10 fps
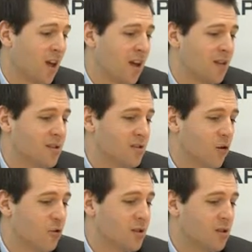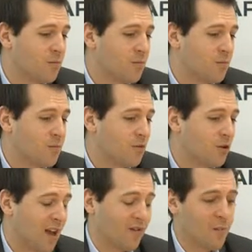is only going to be
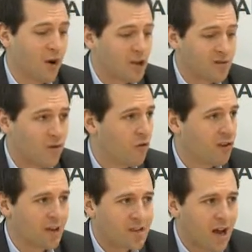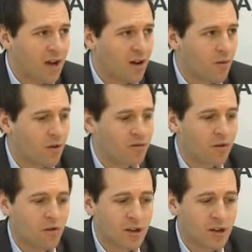looking after part of it or the entire workflow.